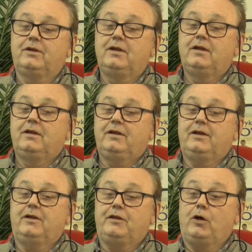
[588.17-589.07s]
Mm.
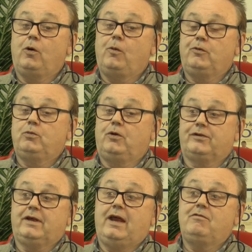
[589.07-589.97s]
You know, they always want
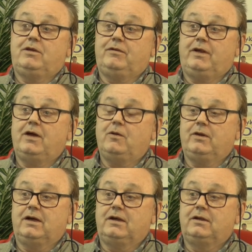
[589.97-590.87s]
to get rid of the
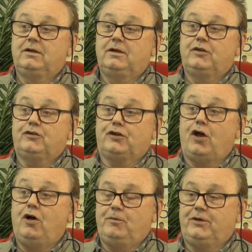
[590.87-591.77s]
owner yeah. to
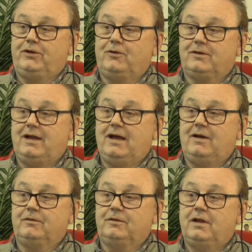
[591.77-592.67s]
calm the dog
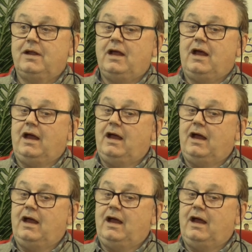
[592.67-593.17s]
down. Mm.